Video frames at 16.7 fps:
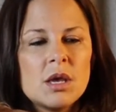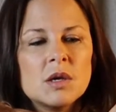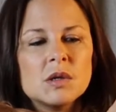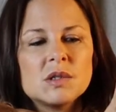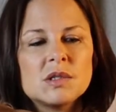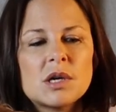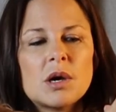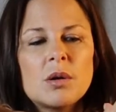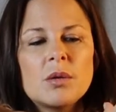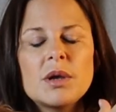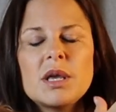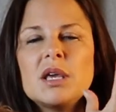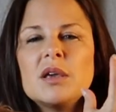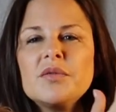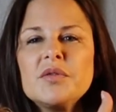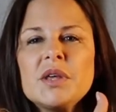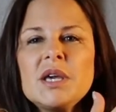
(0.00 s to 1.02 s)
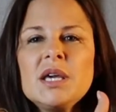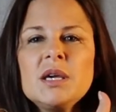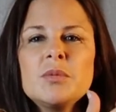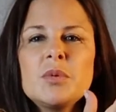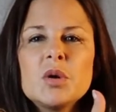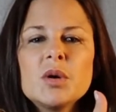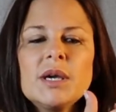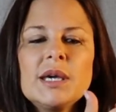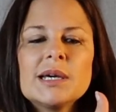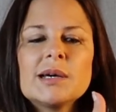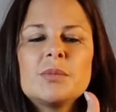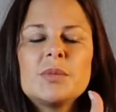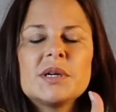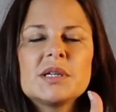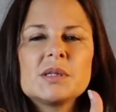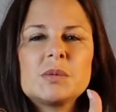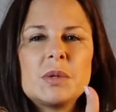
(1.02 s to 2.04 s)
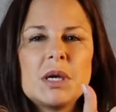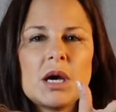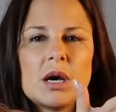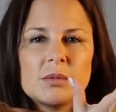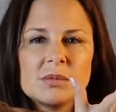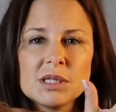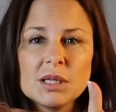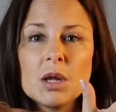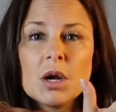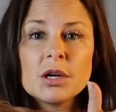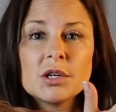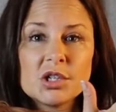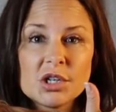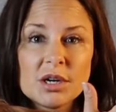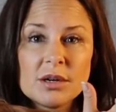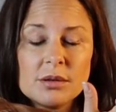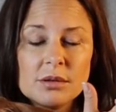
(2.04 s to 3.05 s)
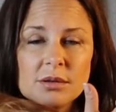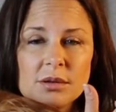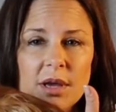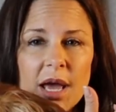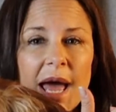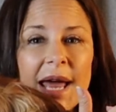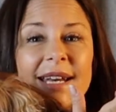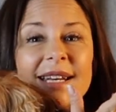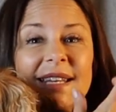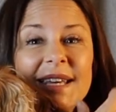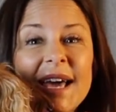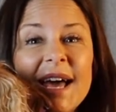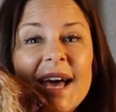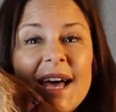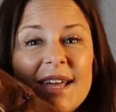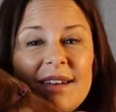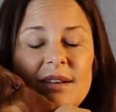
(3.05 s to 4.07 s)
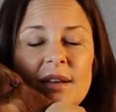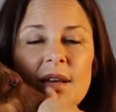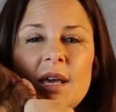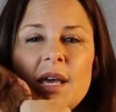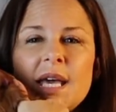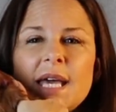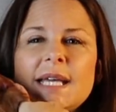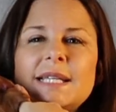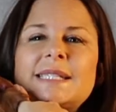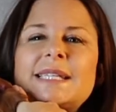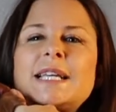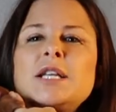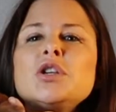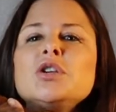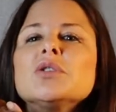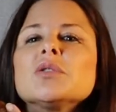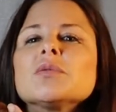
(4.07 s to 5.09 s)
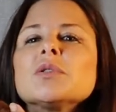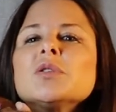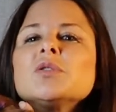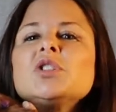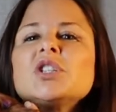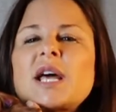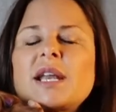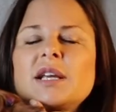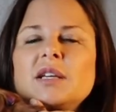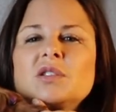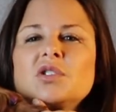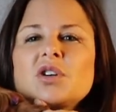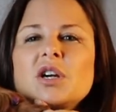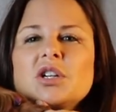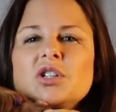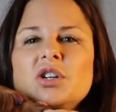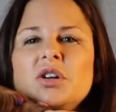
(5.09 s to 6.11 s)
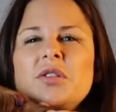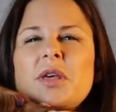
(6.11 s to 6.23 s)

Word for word: So if the hippocampus becomes larger, and it can, it's a neurogenic structure.